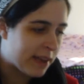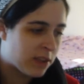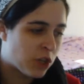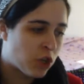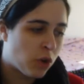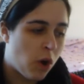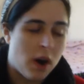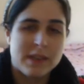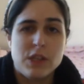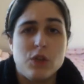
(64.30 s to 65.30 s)
As an additional
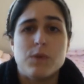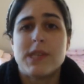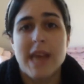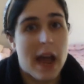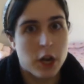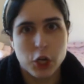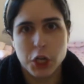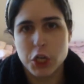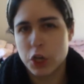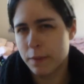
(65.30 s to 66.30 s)
cost, you sack a
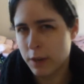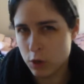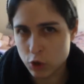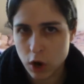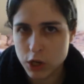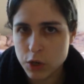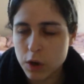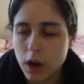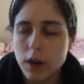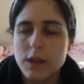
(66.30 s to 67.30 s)
creature and then you draw 2
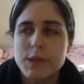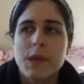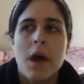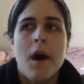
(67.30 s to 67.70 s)
cards.